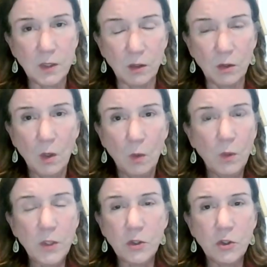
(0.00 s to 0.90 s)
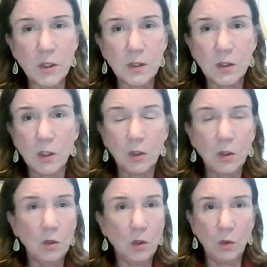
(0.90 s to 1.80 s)
did we should just
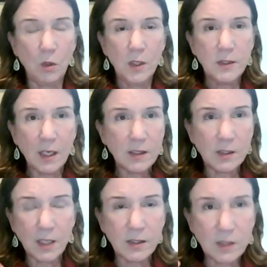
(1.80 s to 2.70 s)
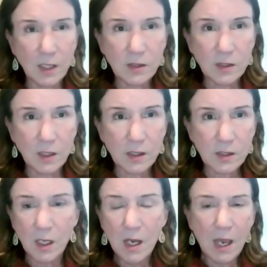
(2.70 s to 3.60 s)
you know test test test
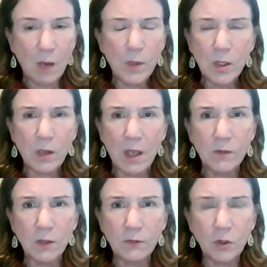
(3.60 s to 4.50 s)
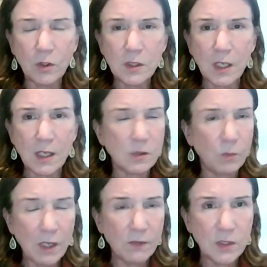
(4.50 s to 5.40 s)
test and we don't have enough good tests
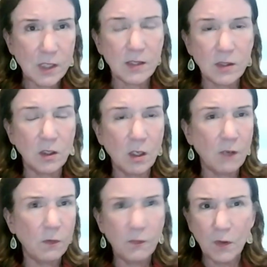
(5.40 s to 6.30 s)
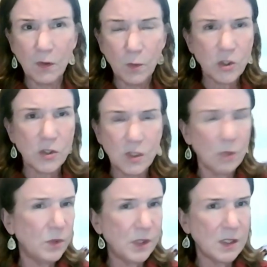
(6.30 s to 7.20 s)
we haven't tested enough of that we just
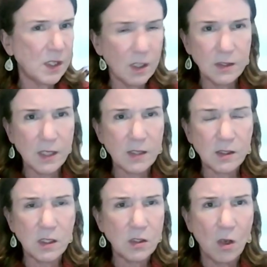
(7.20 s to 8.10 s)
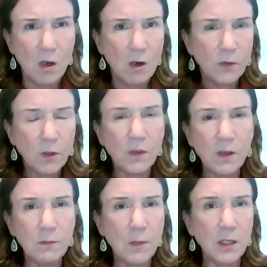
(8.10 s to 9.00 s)
did what they did and test this you know
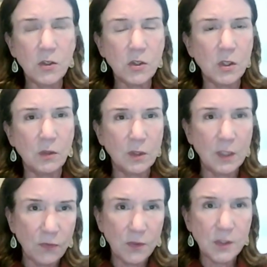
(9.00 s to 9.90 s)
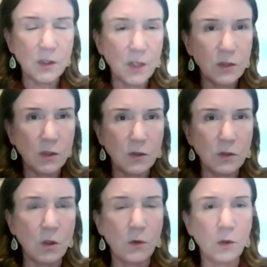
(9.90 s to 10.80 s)
they've managed to get this thing to,
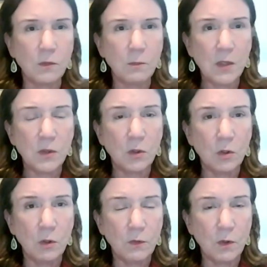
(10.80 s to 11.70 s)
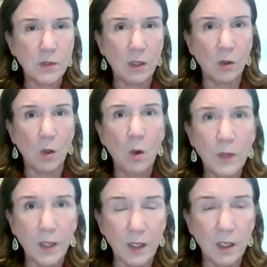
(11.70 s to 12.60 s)
to go to make the curve go down
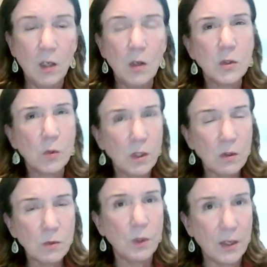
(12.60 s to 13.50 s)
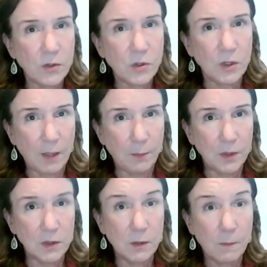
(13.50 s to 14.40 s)
okay so here's what actually
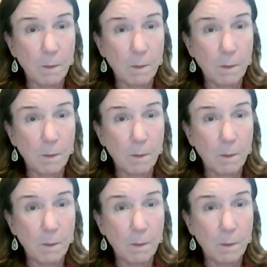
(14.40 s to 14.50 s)
happened